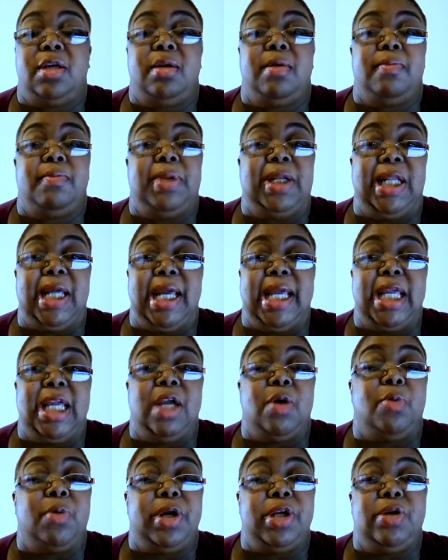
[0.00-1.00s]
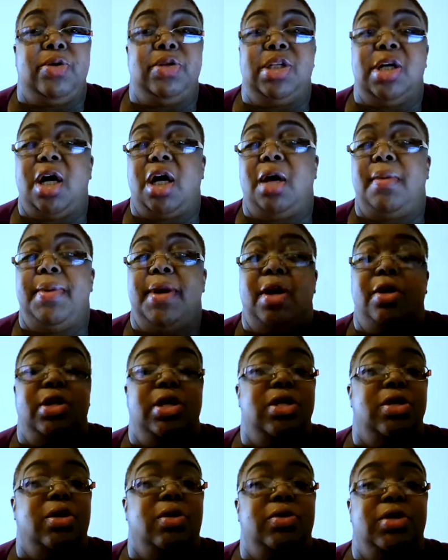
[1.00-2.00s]
play, where you talk about, you
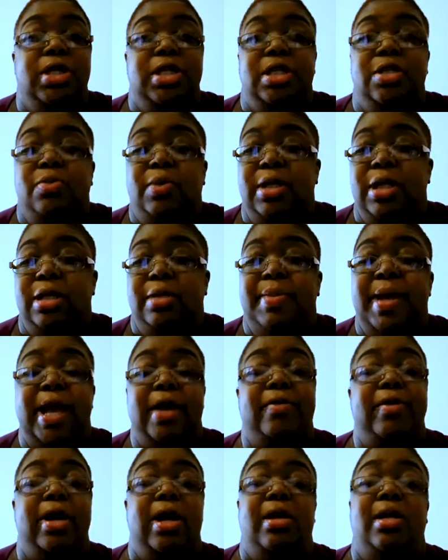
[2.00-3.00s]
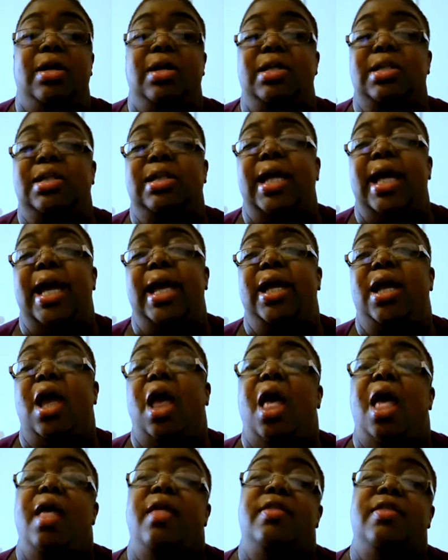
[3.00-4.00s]
know, this is what the background looks like,
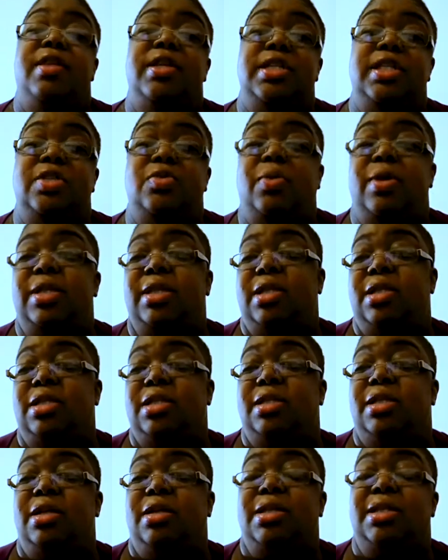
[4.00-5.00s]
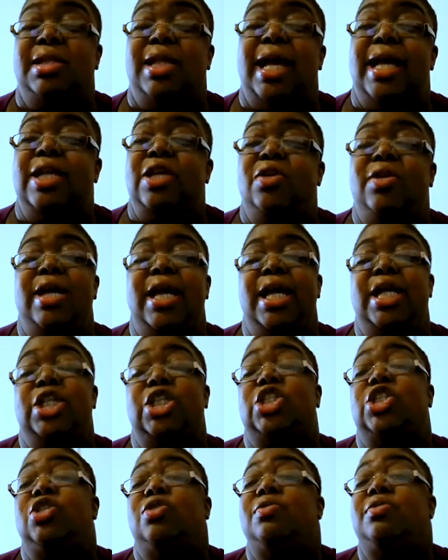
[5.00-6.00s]
this is what this looks like. You can't
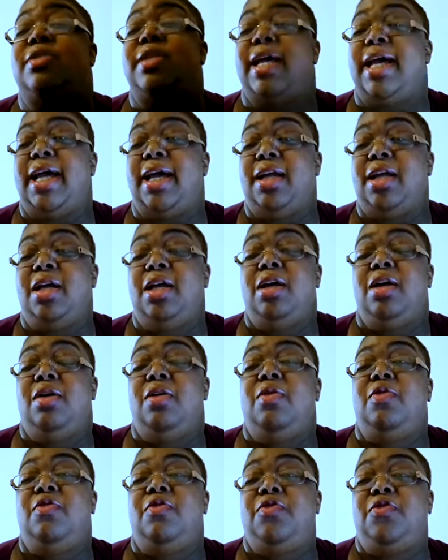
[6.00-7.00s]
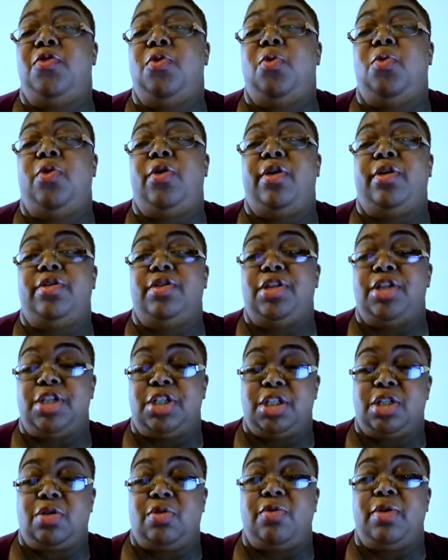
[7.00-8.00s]
do that for the
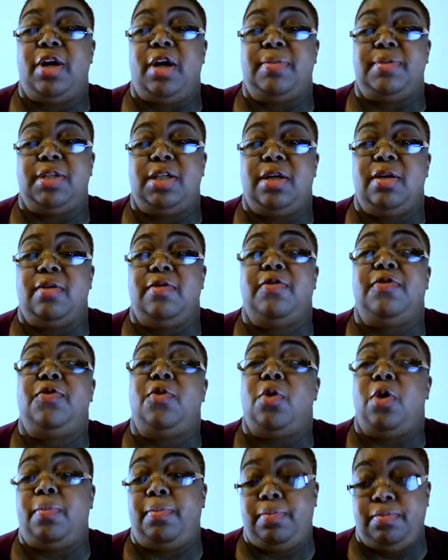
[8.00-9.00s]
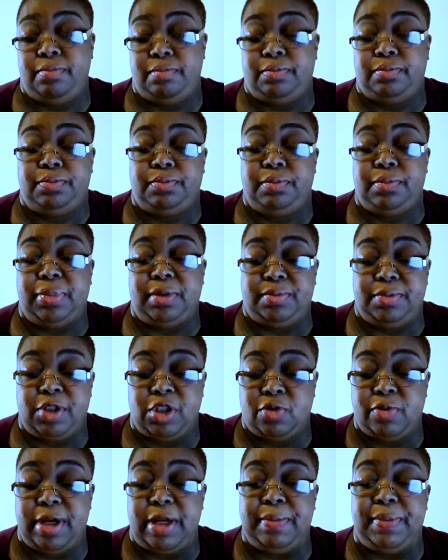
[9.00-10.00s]
script, for
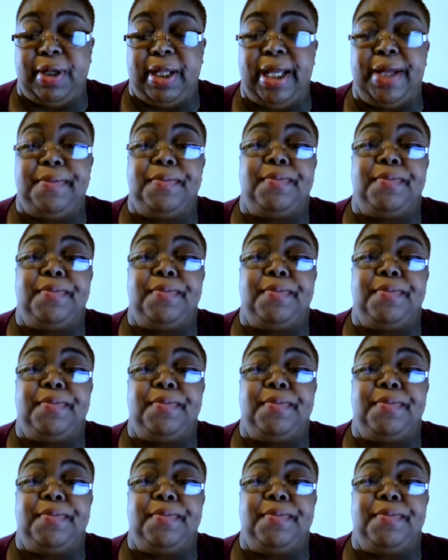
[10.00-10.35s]
screenplay.